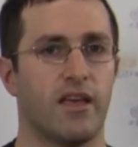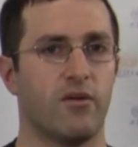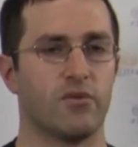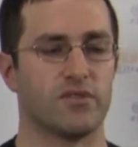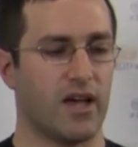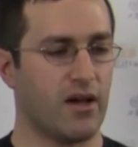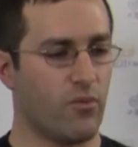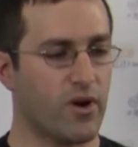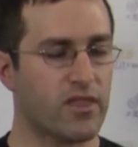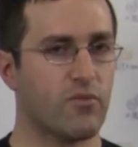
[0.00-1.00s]
It was uh,
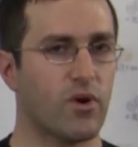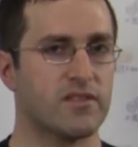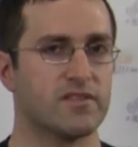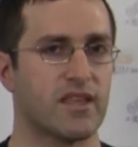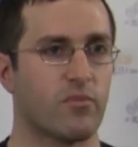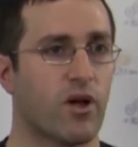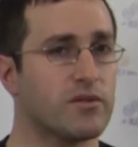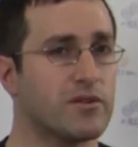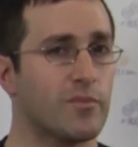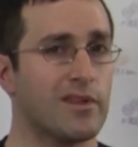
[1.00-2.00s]
one of the ones that
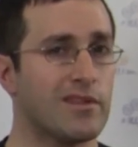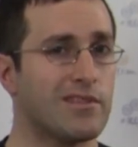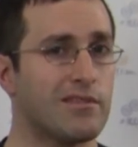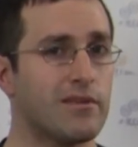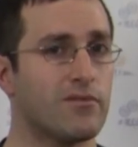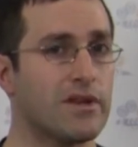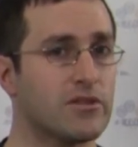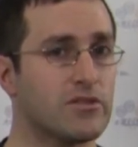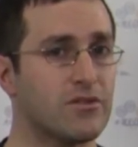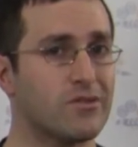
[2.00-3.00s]
probably should have been in the
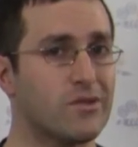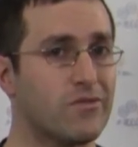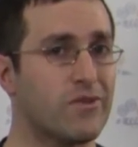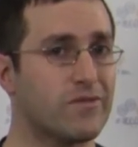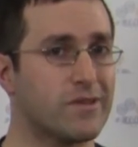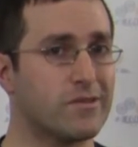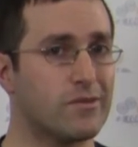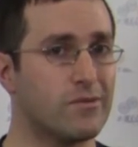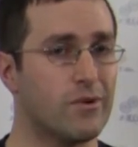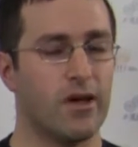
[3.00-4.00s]
initial New
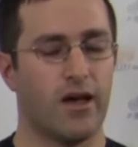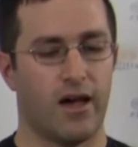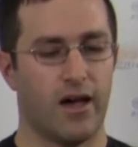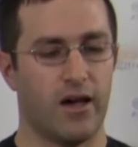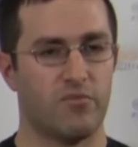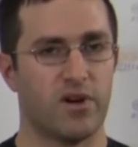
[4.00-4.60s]
52, um,